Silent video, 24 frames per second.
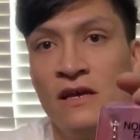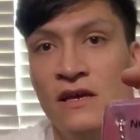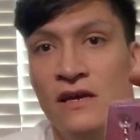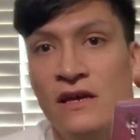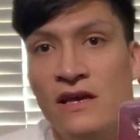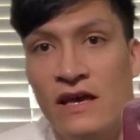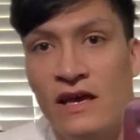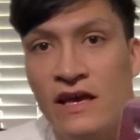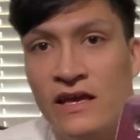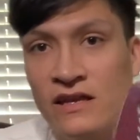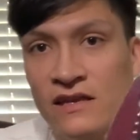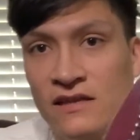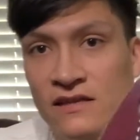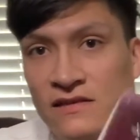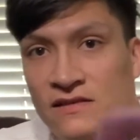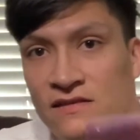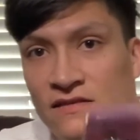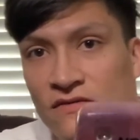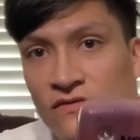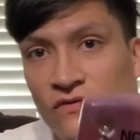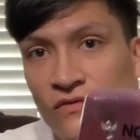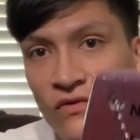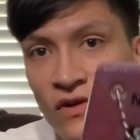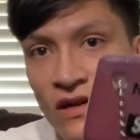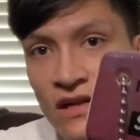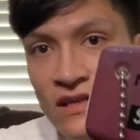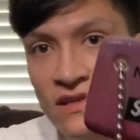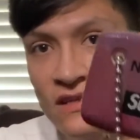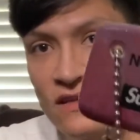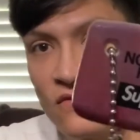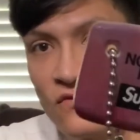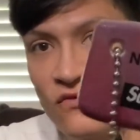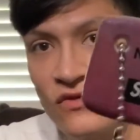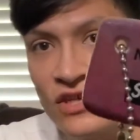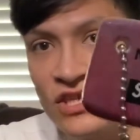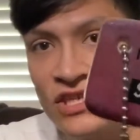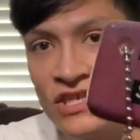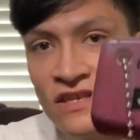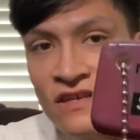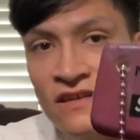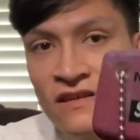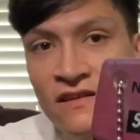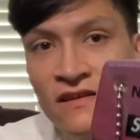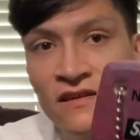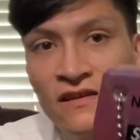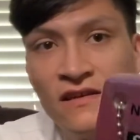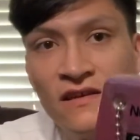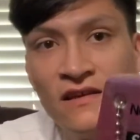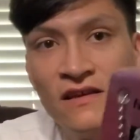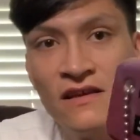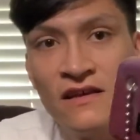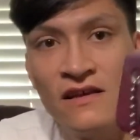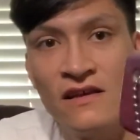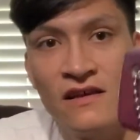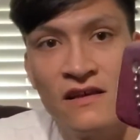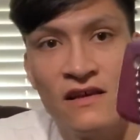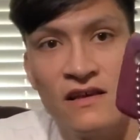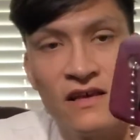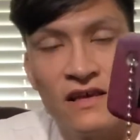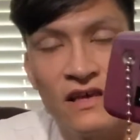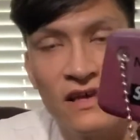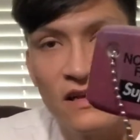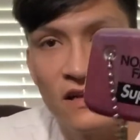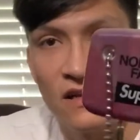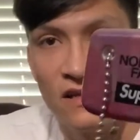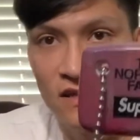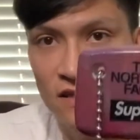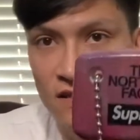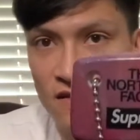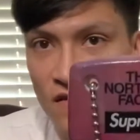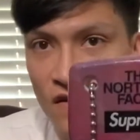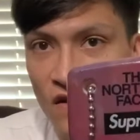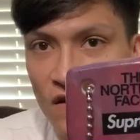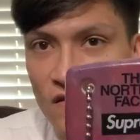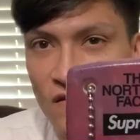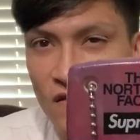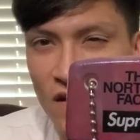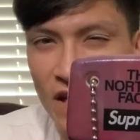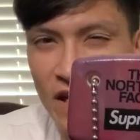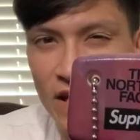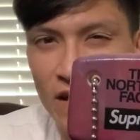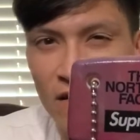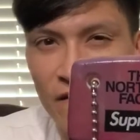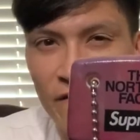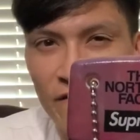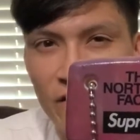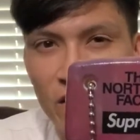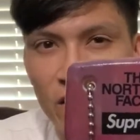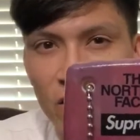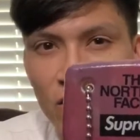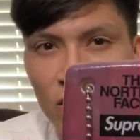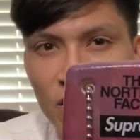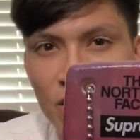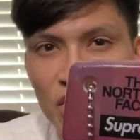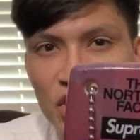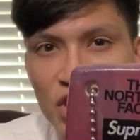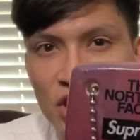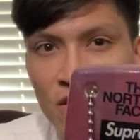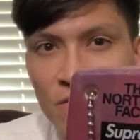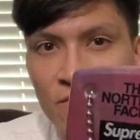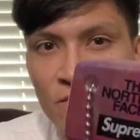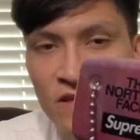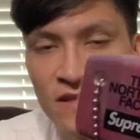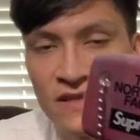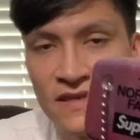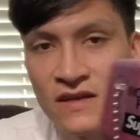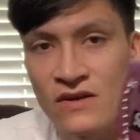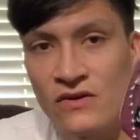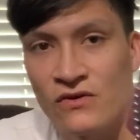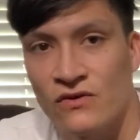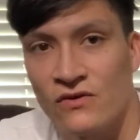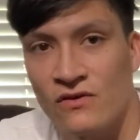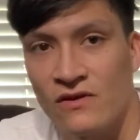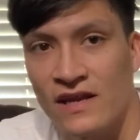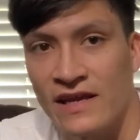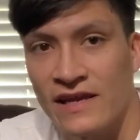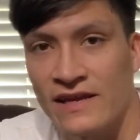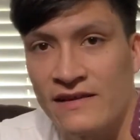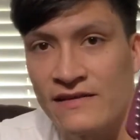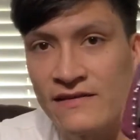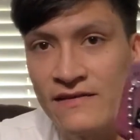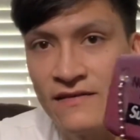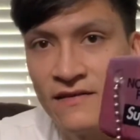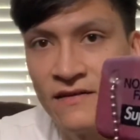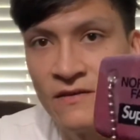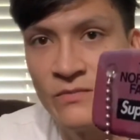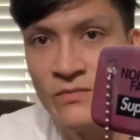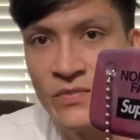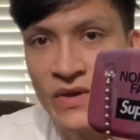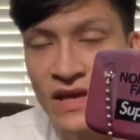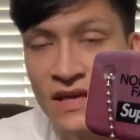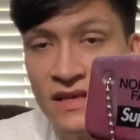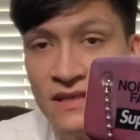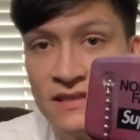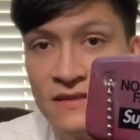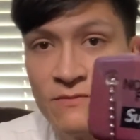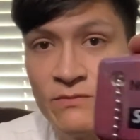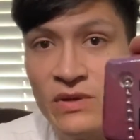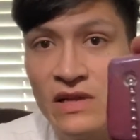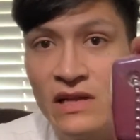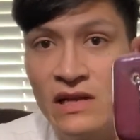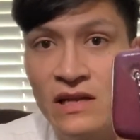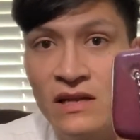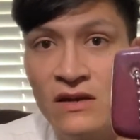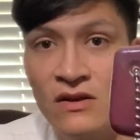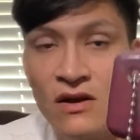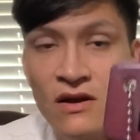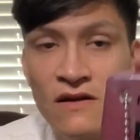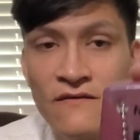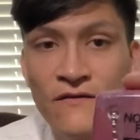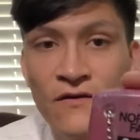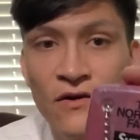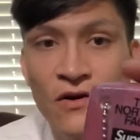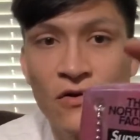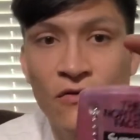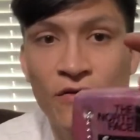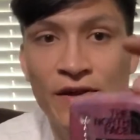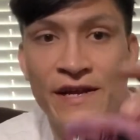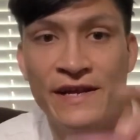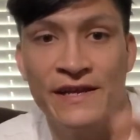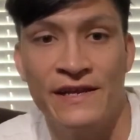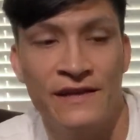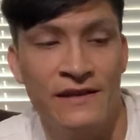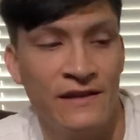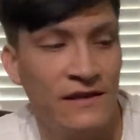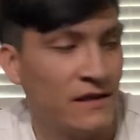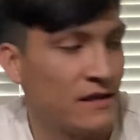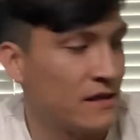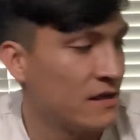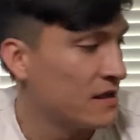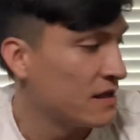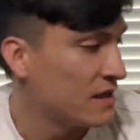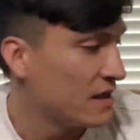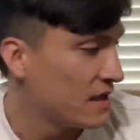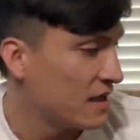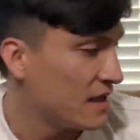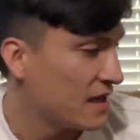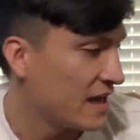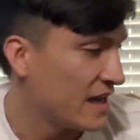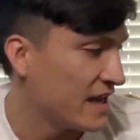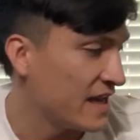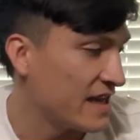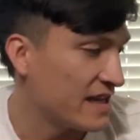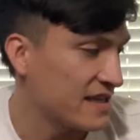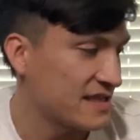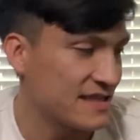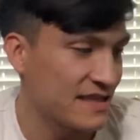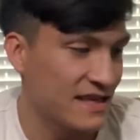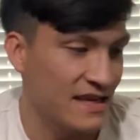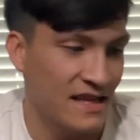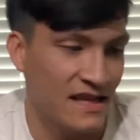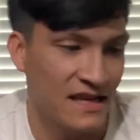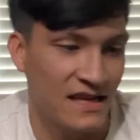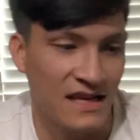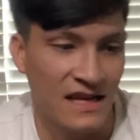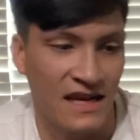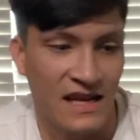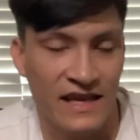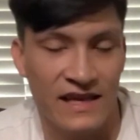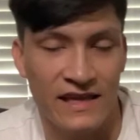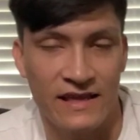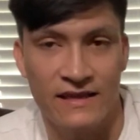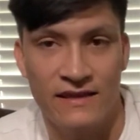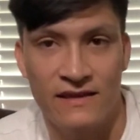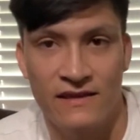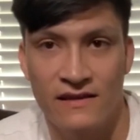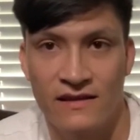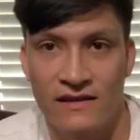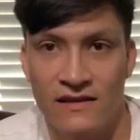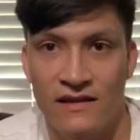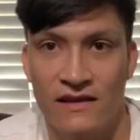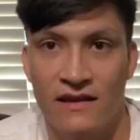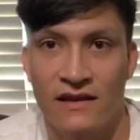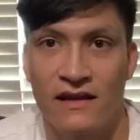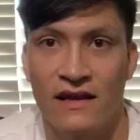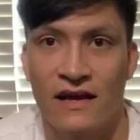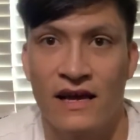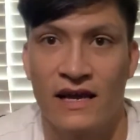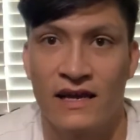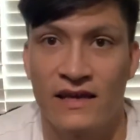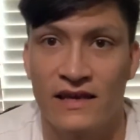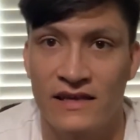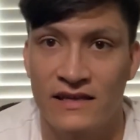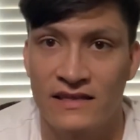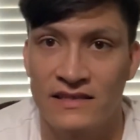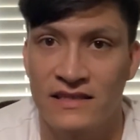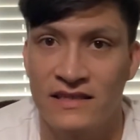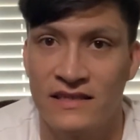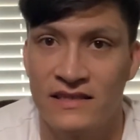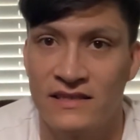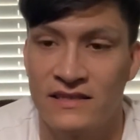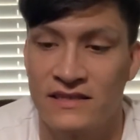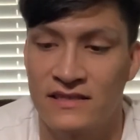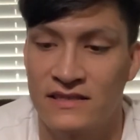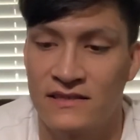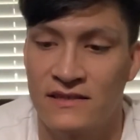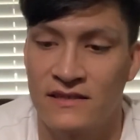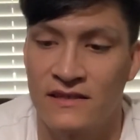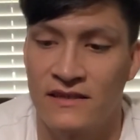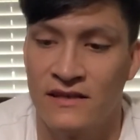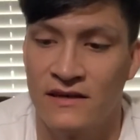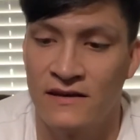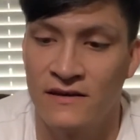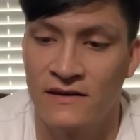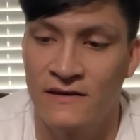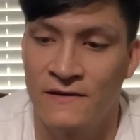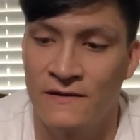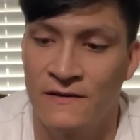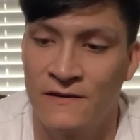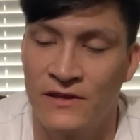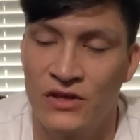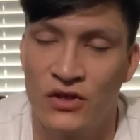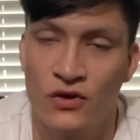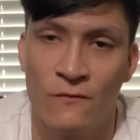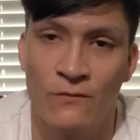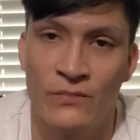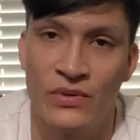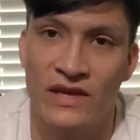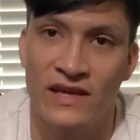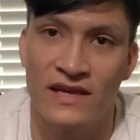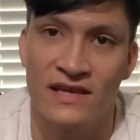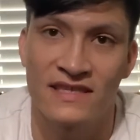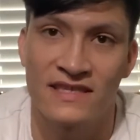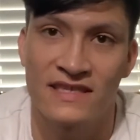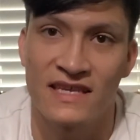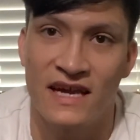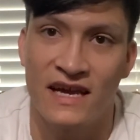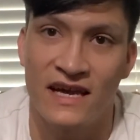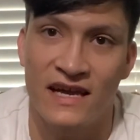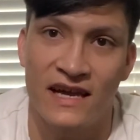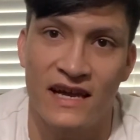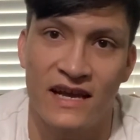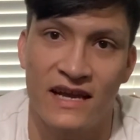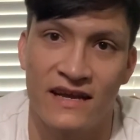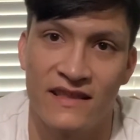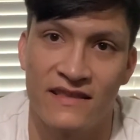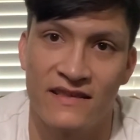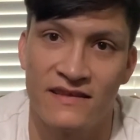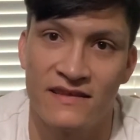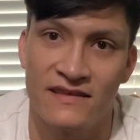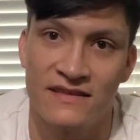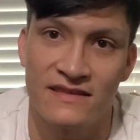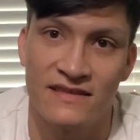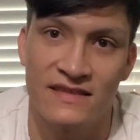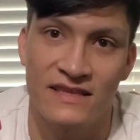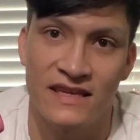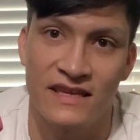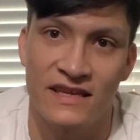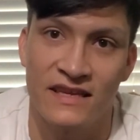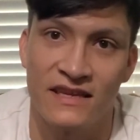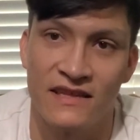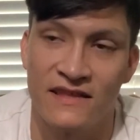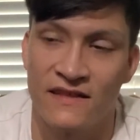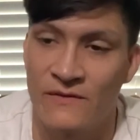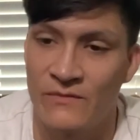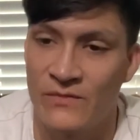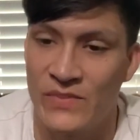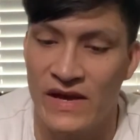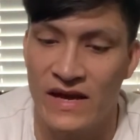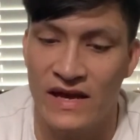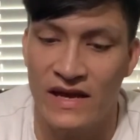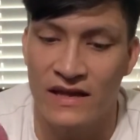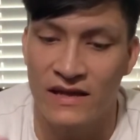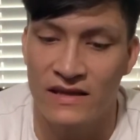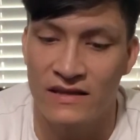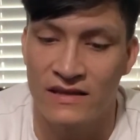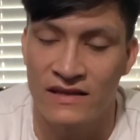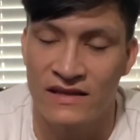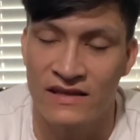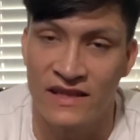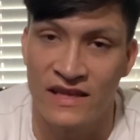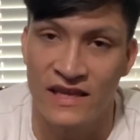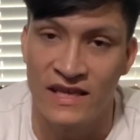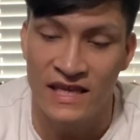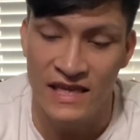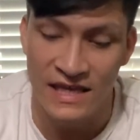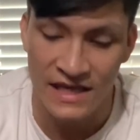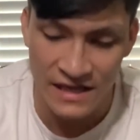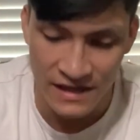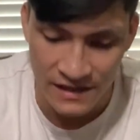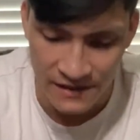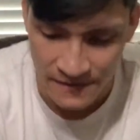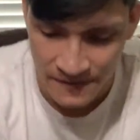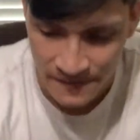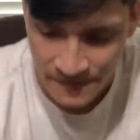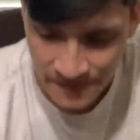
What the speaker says: And it's really squishy. It's also like a very cheap material, like the paint's peeling off already. I accidentally, I guess since the UPS guy had this sitting in the back in the heat,